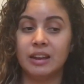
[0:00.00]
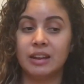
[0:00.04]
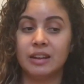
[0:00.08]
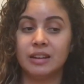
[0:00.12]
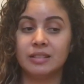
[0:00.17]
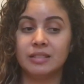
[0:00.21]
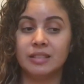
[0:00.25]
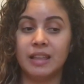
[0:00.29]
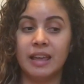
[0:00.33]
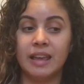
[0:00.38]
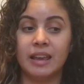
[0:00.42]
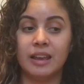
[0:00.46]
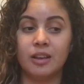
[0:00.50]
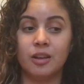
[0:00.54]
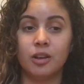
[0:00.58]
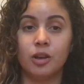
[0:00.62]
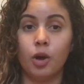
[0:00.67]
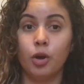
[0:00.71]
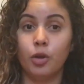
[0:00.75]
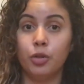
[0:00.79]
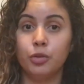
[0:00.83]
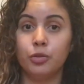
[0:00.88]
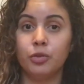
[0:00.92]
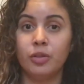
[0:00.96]
like,
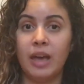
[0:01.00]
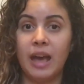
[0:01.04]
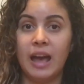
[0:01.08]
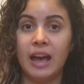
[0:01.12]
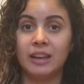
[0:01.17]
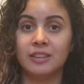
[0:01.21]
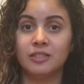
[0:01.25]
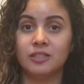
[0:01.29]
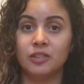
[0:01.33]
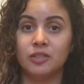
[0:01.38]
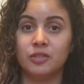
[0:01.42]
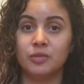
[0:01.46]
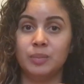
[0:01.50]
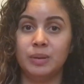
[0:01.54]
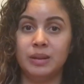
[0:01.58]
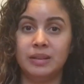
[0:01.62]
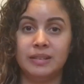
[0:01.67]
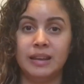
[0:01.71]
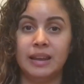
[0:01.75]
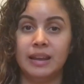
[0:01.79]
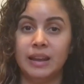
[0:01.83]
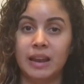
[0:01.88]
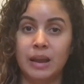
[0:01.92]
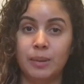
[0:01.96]
go through the hassle of me
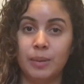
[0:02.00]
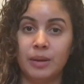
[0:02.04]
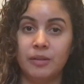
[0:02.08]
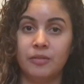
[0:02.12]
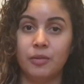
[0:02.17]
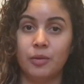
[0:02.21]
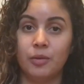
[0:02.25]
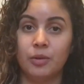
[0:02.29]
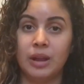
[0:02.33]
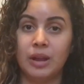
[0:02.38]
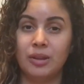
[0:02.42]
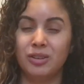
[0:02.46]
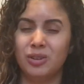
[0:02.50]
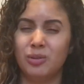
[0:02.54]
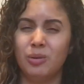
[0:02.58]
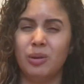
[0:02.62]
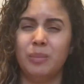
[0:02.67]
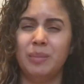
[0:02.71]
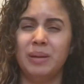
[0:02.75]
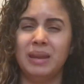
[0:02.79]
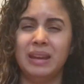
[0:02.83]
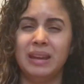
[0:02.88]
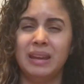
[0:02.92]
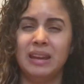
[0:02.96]
taking out my phone out, you know what I
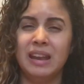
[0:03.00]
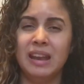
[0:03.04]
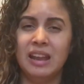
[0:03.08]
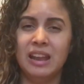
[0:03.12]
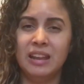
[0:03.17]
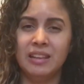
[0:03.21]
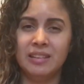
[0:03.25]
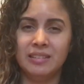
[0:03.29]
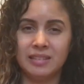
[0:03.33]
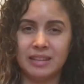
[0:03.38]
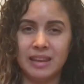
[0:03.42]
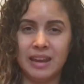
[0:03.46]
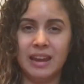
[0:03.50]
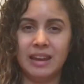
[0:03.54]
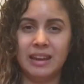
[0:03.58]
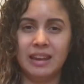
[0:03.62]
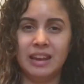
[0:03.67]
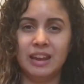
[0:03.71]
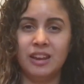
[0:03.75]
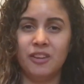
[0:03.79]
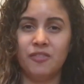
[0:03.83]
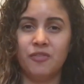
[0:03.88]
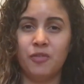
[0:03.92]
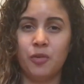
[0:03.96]
mean, scanning
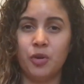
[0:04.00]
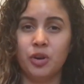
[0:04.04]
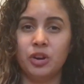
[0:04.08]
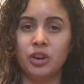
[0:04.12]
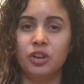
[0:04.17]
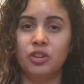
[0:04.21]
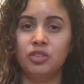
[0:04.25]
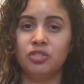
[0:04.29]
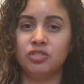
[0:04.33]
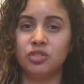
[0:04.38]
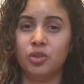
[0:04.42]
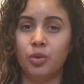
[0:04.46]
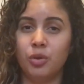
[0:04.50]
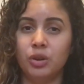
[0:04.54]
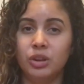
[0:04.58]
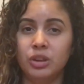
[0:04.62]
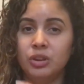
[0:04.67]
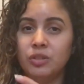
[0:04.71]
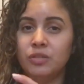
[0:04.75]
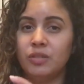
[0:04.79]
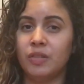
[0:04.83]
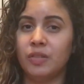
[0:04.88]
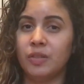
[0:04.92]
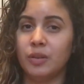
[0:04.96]
it for you, showing
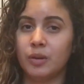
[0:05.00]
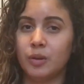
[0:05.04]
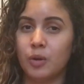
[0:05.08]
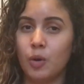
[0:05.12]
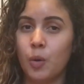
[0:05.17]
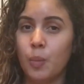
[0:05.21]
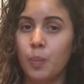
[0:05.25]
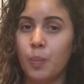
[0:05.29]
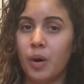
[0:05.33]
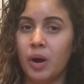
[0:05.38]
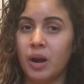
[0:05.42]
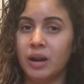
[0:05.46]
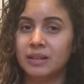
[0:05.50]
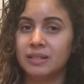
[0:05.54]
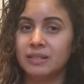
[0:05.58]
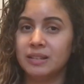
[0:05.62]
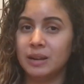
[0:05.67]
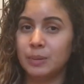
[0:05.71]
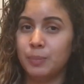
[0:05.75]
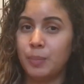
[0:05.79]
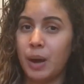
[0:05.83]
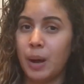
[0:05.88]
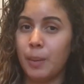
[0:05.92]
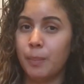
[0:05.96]
you that the coupon
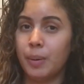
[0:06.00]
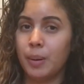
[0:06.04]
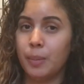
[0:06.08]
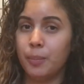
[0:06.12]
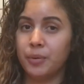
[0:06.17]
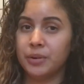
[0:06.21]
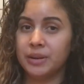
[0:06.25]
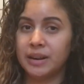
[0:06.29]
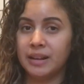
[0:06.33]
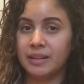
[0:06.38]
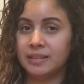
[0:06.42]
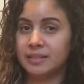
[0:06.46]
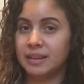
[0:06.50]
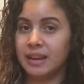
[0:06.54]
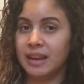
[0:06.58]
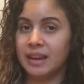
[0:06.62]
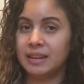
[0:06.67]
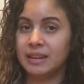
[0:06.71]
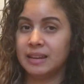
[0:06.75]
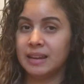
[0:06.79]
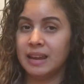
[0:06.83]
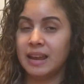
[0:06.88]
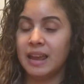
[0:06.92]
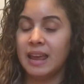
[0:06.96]
did pop up when I
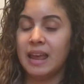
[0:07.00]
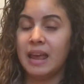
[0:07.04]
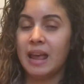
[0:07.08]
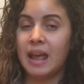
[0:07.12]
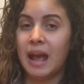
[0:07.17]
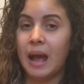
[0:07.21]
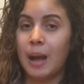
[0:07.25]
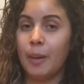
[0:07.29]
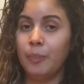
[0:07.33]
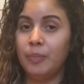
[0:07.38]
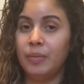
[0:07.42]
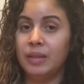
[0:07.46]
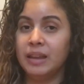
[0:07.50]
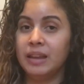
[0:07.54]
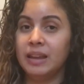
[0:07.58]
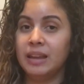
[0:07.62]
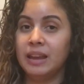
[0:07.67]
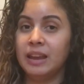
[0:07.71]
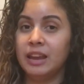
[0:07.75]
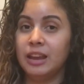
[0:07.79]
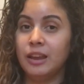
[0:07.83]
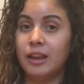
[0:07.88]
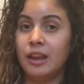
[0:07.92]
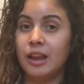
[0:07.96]
scanned it, I'm
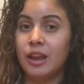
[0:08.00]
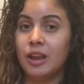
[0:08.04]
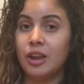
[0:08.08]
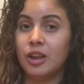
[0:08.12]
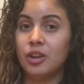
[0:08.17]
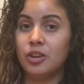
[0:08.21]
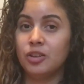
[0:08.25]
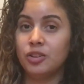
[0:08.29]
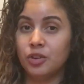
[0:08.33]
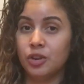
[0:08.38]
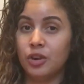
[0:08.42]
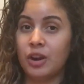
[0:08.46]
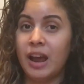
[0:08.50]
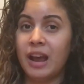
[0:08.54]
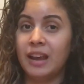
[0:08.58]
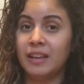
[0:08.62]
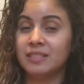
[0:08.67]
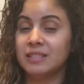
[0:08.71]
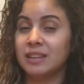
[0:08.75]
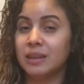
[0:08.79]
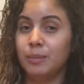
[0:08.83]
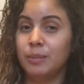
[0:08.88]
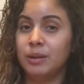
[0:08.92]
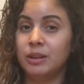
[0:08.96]
thinking you're
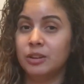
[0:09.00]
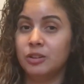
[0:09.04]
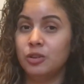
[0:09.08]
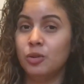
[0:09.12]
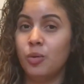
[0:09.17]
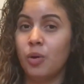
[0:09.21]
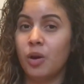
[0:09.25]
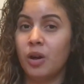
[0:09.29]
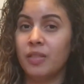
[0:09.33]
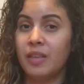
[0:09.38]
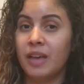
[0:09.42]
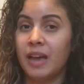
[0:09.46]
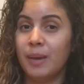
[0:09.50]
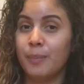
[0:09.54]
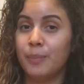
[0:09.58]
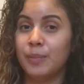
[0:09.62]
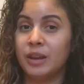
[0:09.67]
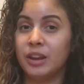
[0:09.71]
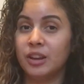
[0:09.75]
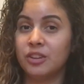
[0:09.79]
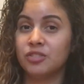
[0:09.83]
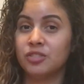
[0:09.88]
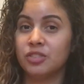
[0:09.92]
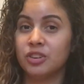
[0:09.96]
asking me to do all that
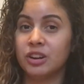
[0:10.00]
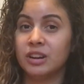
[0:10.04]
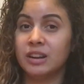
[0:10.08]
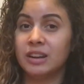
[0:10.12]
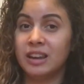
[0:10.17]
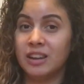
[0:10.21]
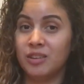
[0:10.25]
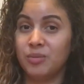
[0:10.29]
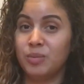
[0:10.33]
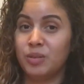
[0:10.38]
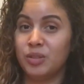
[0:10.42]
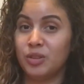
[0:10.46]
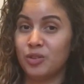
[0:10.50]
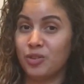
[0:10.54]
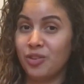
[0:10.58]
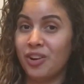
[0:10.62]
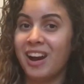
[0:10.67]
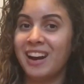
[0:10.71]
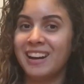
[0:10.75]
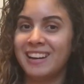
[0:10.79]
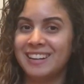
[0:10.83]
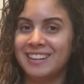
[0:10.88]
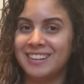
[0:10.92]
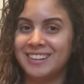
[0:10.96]
because you're going to give me the
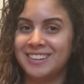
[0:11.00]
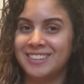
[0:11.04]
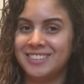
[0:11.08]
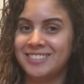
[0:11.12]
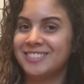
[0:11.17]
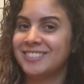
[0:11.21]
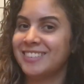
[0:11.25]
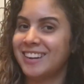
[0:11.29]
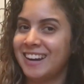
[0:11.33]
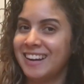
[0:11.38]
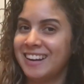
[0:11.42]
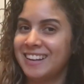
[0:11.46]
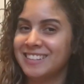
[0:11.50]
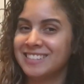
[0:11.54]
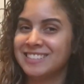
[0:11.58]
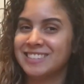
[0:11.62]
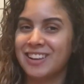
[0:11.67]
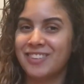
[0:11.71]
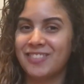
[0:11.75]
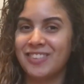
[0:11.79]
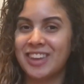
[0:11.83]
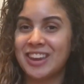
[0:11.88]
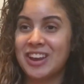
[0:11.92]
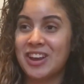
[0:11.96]
credit, right? So
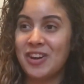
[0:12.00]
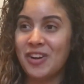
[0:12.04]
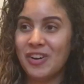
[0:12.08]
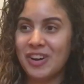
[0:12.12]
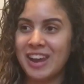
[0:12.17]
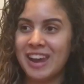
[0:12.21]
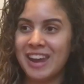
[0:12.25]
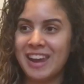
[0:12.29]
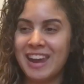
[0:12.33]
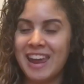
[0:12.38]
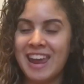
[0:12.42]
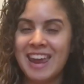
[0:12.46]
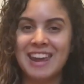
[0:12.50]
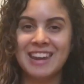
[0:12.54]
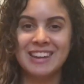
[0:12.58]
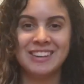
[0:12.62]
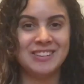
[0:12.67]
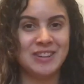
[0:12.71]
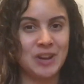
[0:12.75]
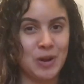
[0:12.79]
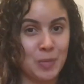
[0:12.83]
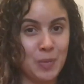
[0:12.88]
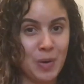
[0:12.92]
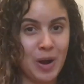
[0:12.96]
I'm like, okay,
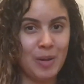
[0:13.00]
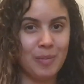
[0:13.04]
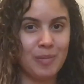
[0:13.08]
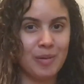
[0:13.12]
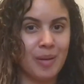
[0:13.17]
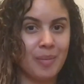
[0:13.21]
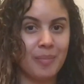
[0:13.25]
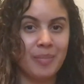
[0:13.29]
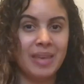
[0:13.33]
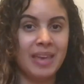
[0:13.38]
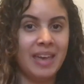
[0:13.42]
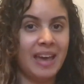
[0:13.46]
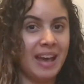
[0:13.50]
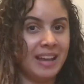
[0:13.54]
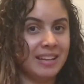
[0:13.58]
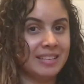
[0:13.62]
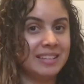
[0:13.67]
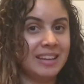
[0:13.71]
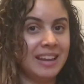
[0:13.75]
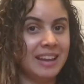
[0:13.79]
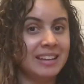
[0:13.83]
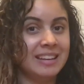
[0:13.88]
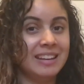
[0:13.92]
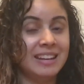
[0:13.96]
no problem. I
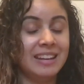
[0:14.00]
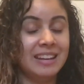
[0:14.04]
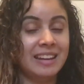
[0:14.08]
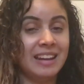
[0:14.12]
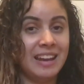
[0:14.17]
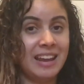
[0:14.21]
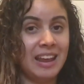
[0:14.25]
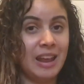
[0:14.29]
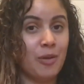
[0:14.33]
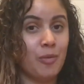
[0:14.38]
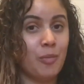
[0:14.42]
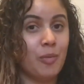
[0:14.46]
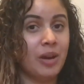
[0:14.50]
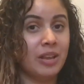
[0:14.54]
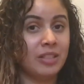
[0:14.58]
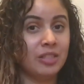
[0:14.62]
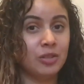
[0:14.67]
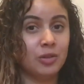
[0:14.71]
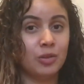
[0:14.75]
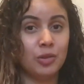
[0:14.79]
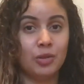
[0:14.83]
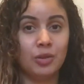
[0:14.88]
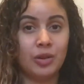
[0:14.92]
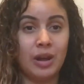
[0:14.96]
scanned it. It went
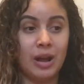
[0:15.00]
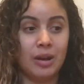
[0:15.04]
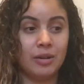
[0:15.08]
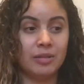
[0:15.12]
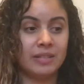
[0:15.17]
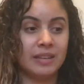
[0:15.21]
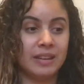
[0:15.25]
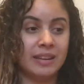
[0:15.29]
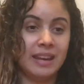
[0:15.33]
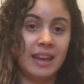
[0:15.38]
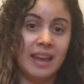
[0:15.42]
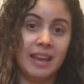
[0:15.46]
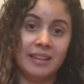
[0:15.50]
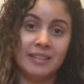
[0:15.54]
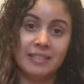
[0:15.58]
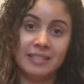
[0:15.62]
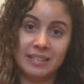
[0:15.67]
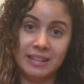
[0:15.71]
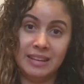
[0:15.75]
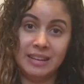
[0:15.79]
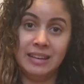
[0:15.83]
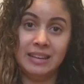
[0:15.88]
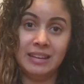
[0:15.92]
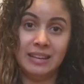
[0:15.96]
through. I was like, yeah,
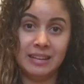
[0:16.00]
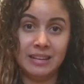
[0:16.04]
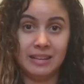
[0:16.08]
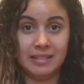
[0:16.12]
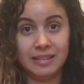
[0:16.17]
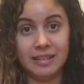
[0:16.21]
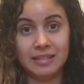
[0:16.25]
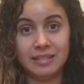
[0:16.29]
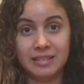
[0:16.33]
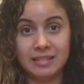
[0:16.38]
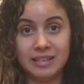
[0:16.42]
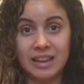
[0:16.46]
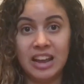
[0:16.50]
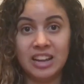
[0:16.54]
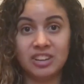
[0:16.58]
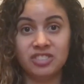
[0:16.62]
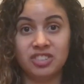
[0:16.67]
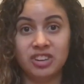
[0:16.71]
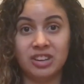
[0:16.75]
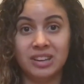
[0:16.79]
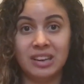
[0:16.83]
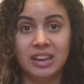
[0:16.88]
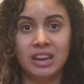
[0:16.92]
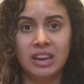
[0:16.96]
see, it's
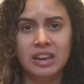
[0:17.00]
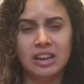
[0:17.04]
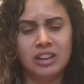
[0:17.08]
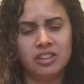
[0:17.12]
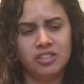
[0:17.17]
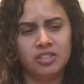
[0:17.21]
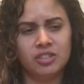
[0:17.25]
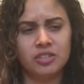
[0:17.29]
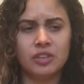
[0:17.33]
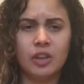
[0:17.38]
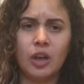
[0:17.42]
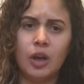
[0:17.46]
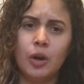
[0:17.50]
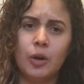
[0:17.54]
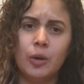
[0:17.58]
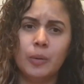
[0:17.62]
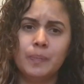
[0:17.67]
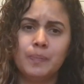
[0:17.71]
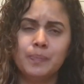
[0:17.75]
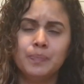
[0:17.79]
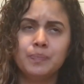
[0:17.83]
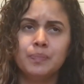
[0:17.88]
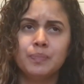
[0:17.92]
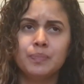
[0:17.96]
attaching. She goes, oh.
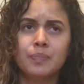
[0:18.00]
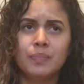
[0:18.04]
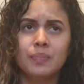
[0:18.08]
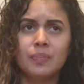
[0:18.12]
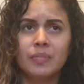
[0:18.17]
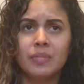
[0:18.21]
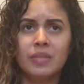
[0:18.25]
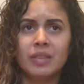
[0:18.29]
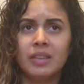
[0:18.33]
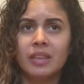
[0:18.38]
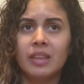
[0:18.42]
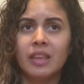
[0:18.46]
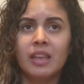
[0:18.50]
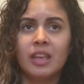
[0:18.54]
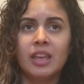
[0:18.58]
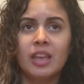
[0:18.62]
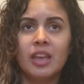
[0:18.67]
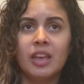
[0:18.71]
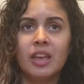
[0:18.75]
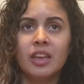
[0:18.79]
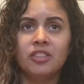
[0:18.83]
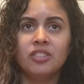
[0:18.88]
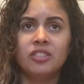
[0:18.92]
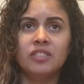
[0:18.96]

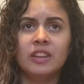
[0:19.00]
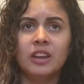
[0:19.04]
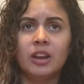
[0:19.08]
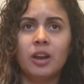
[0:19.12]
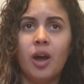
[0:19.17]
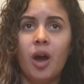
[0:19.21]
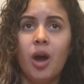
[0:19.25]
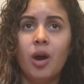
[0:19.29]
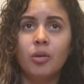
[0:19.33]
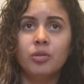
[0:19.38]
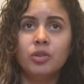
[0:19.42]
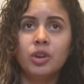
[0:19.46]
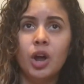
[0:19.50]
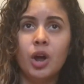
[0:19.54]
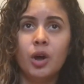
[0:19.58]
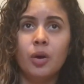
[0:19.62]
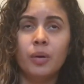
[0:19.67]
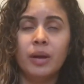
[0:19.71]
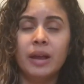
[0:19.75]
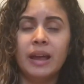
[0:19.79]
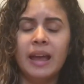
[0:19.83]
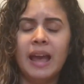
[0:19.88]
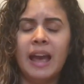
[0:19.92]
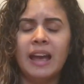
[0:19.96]
She's like, oh, no,
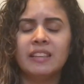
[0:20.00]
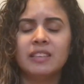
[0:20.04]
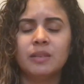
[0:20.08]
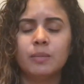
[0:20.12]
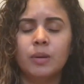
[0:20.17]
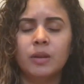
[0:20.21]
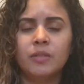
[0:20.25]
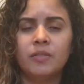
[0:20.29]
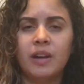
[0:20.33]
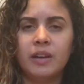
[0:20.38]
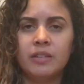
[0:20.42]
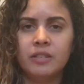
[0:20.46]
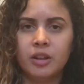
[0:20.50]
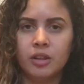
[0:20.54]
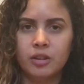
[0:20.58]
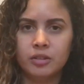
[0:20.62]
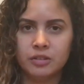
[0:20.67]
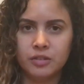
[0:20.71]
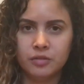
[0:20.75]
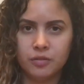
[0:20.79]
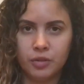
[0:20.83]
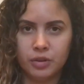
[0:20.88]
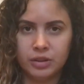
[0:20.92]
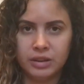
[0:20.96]
it has to be
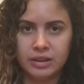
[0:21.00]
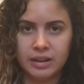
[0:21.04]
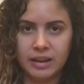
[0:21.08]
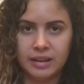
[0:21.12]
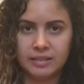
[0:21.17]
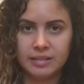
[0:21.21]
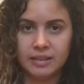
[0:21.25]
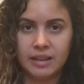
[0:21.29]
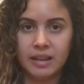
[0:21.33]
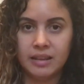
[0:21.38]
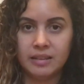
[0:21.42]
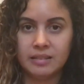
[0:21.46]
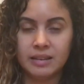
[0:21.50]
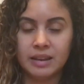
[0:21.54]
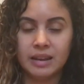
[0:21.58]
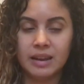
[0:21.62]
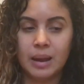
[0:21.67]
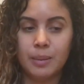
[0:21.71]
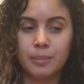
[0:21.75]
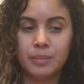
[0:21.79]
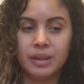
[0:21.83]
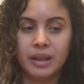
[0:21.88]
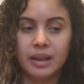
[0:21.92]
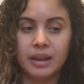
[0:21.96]
$5.49. And
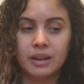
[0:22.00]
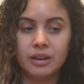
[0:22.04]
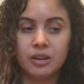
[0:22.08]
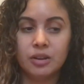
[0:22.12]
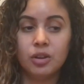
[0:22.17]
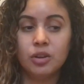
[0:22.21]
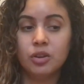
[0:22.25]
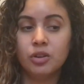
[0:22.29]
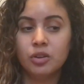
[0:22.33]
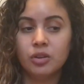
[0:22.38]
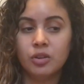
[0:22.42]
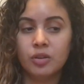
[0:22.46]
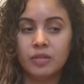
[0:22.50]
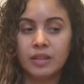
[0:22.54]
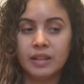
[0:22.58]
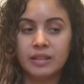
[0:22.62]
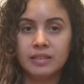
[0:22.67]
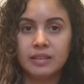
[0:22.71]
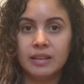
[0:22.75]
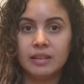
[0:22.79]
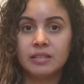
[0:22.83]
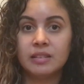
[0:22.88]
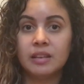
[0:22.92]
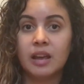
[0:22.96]
I'm like, no, that
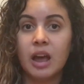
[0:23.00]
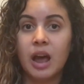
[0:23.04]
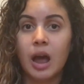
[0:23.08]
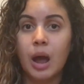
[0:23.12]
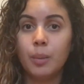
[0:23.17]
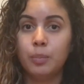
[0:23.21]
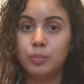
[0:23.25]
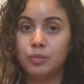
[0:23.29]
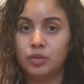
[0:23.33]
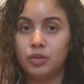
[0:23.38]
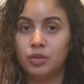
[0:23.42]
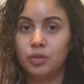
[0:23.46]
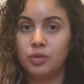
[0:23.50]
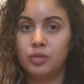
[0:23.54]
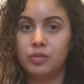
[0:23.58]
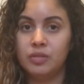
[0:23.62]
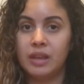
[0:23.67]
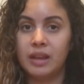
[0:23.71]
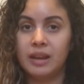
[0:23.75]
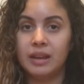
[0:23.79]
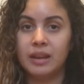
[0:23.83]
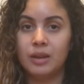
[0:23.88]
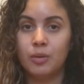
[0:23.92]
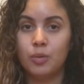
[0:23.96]
says up to,
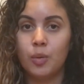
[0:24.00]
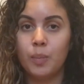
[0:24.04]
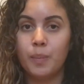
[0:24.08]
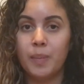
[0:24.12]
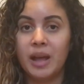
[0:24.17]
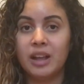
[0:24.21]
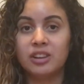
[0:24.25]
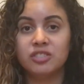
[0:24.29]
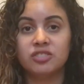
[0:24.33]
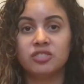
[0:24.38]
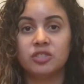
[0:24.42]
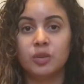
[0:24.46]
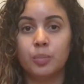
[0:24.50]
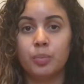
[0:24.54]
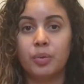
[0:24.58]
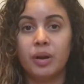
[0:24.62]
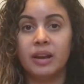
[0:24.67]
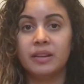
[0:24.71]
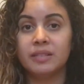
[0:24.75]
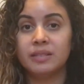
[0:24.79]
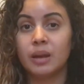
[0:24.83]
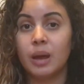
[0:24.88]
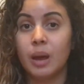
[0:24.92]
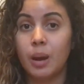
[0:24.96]
that it will match the
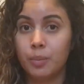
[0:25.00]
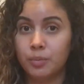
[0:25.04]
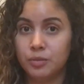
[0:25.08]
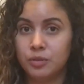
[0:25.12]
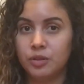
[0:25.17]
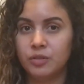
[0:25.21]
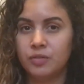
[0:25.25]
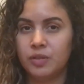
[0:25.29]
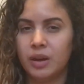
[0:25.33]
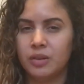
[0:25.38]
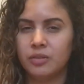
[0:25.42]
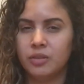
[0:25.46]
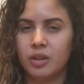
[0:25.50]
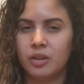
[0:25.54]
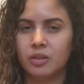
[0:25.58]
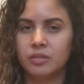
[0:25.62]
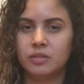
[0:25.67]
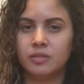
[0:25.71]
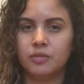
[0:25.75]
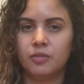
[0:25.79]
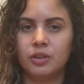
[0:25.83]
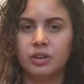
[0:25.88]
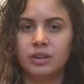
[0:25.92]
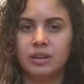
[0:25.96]
price up to
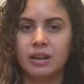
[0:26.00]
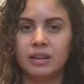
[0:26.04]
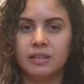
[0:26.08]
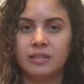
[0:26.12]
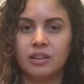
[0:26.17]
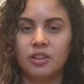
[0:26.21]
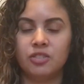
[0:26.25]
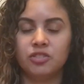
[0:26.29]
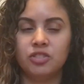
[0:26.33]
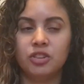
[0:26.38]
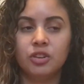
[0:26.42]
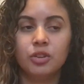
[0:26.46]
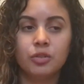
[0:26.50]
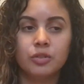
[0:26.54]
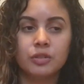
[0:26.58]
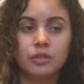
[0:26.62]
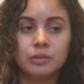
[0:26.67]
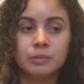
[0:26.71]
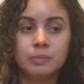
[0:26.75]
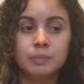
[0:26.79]
$5.49. She goes,